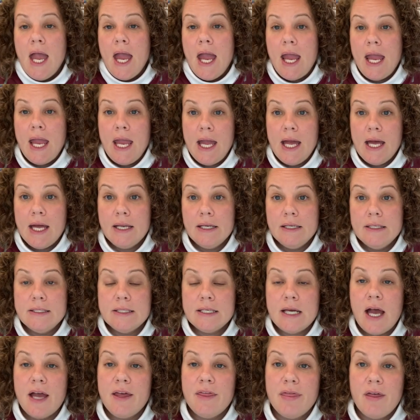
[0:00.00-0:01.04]
and
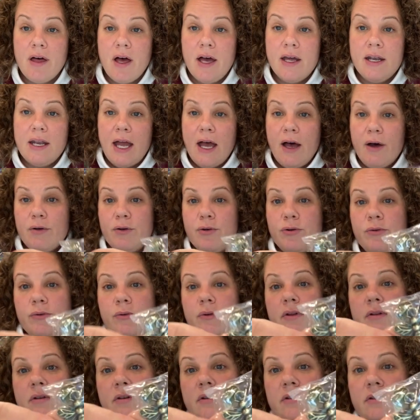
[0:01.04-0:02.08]
I thought how
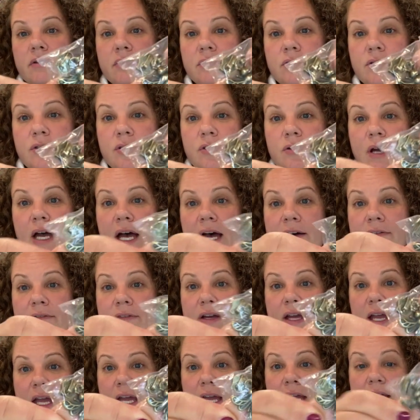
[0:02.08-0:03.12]
cool to have
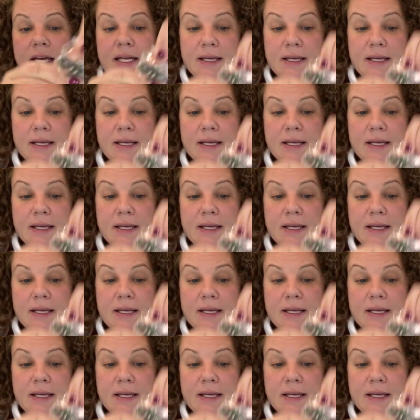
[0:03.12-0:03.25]
a